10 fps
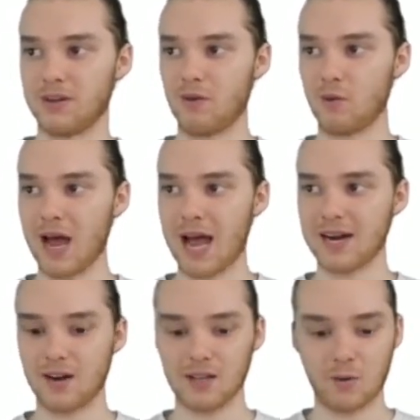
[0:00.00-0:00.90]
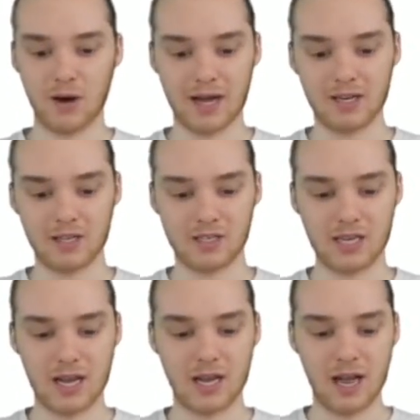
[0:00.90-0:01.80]
If I want to add another one, I can just
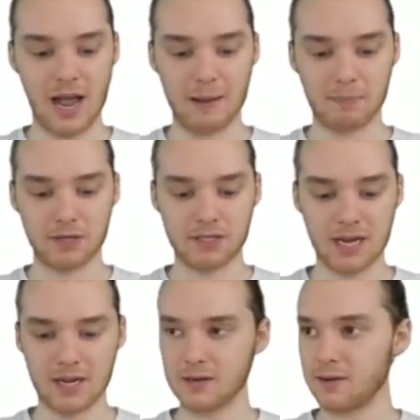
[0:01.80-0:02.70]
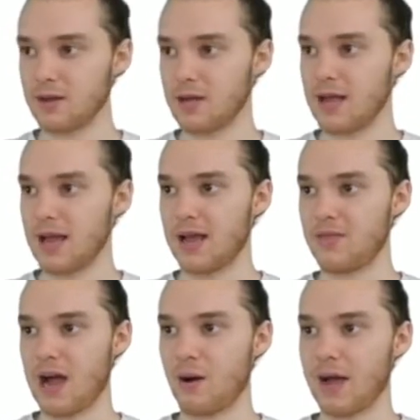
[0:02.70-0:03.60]
say ampersand,
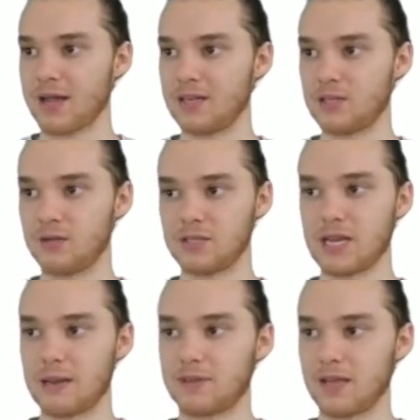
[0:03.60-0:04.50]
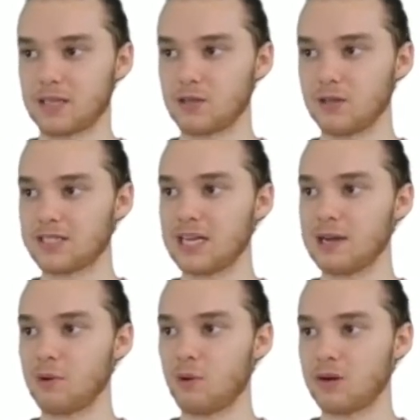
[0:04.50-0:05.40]
and now I can do the same thing. So let's
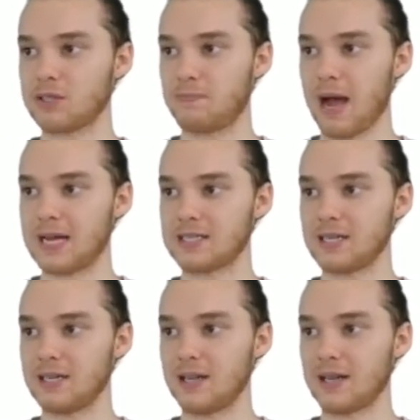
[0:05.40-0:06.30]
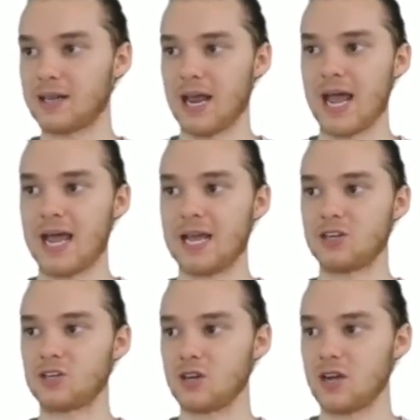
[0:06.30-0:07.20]
say we wanted to pass in like an
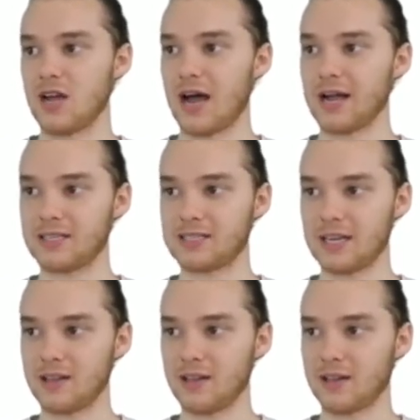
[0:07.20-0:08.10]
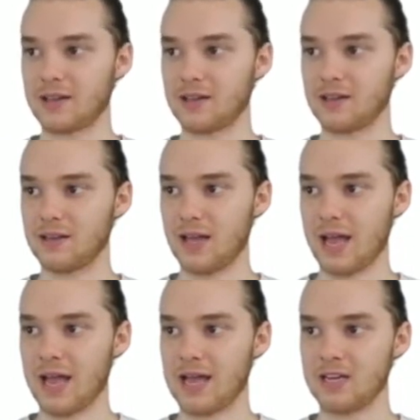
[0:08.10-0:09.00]
age. I could say like
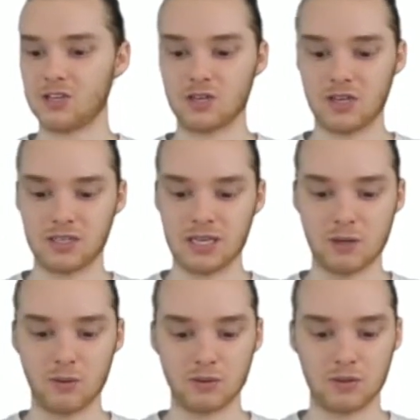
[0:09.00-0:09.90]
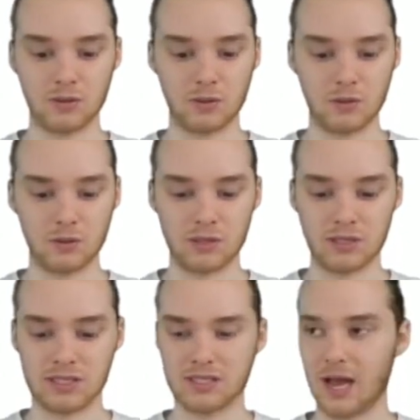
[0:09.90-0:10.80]
age is equal to
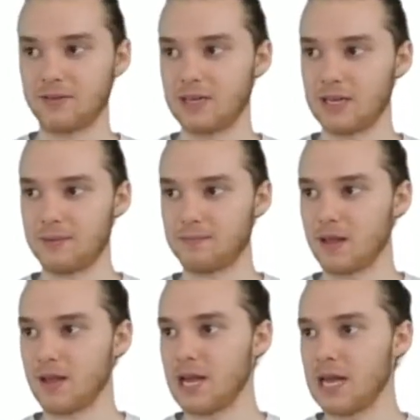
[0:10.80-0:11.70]
70.